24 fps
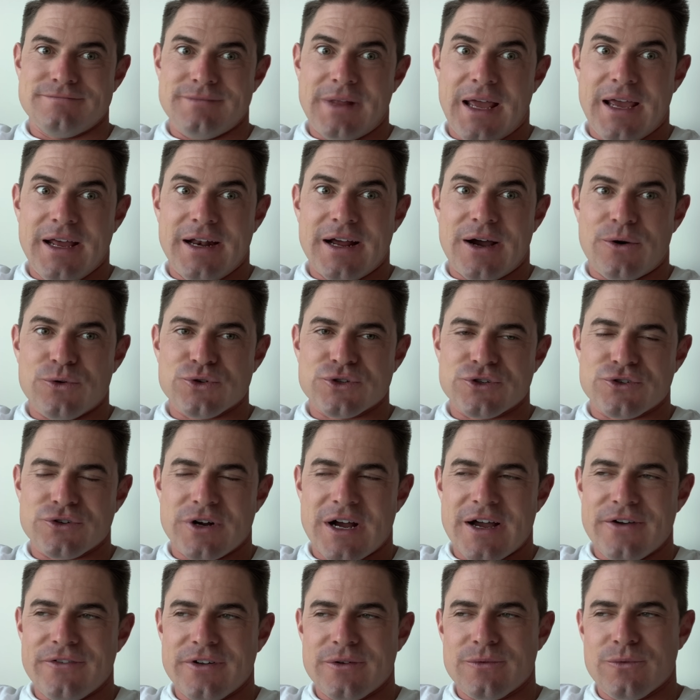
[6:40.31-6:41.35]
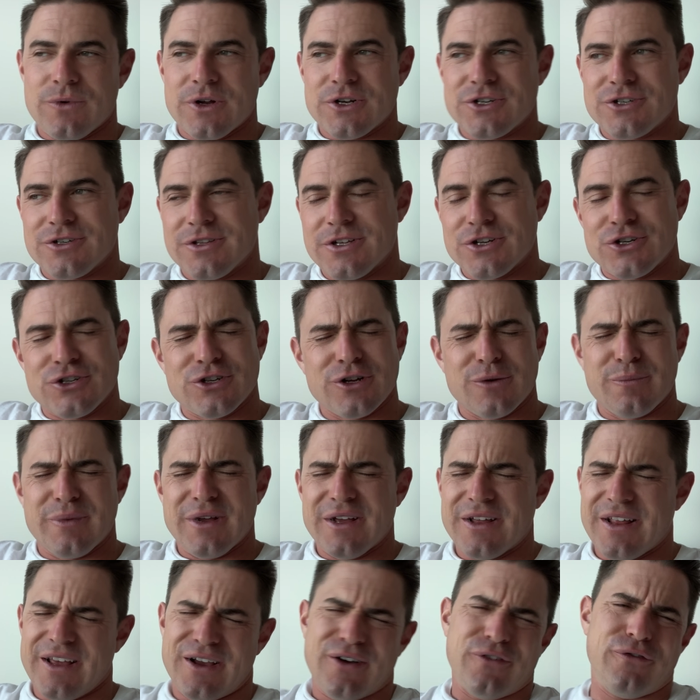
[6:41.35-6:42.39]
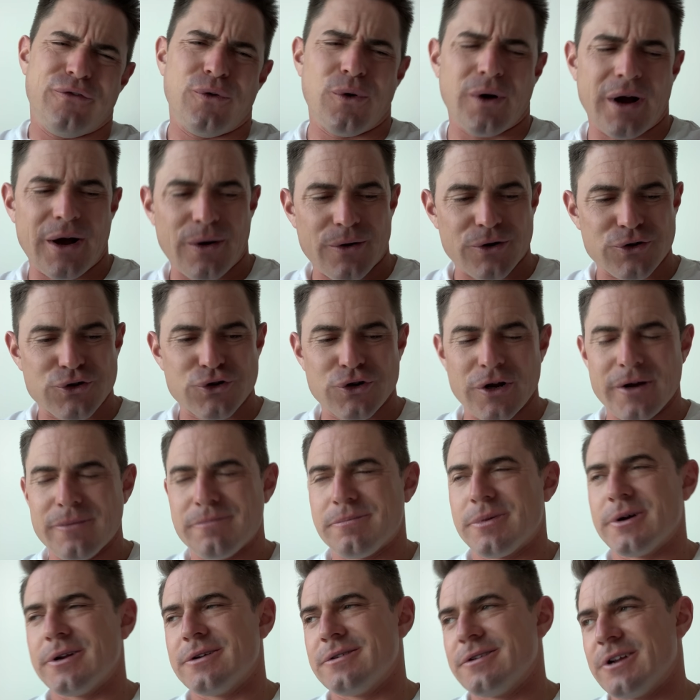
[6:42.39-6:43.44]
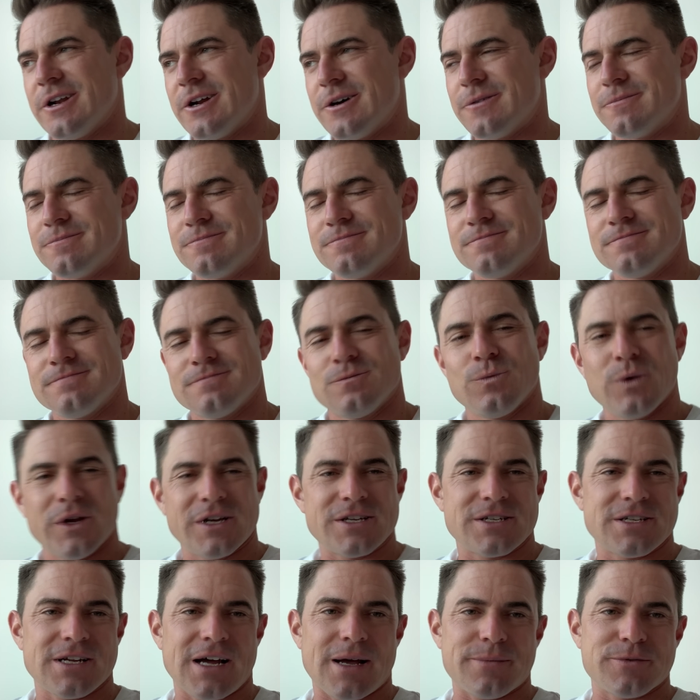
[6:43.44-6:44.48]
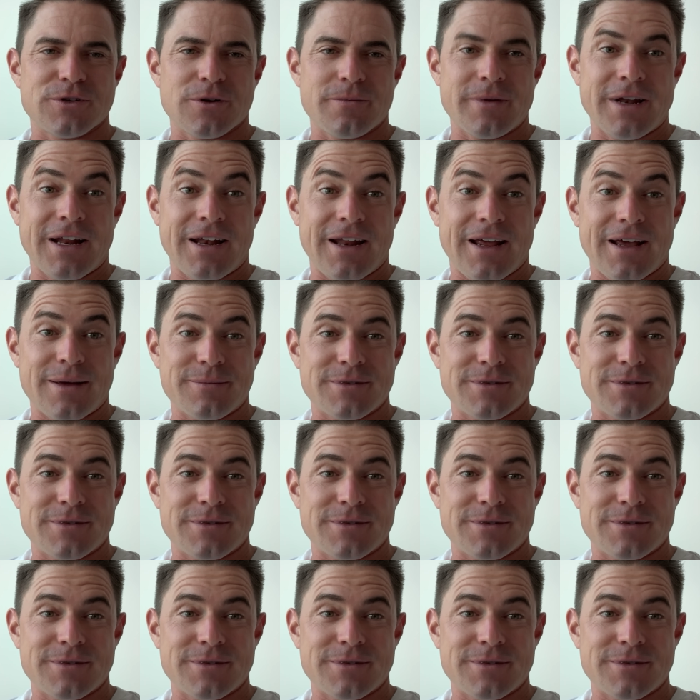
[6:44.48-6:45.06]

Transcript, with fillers: eight hours of driving, which this should be like a four hour trip, but you know, we had to stop so many damn